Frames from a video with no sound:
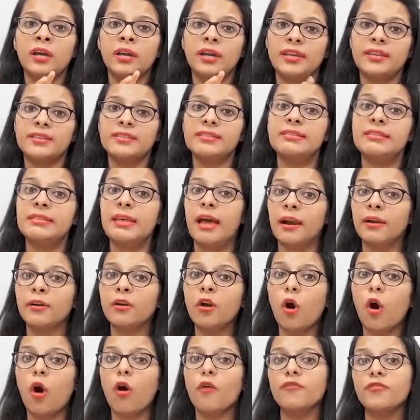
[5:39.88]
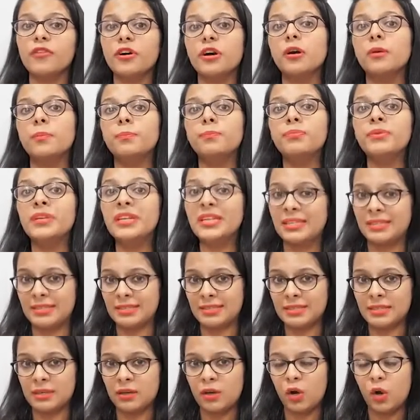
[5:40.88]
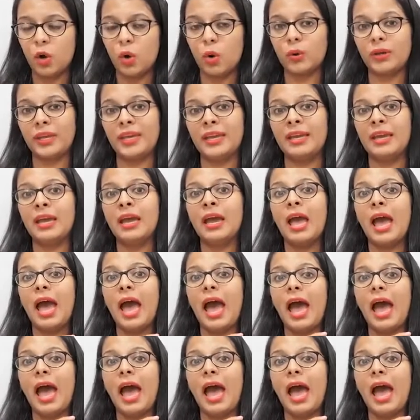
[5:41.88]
is son of a priest, okay,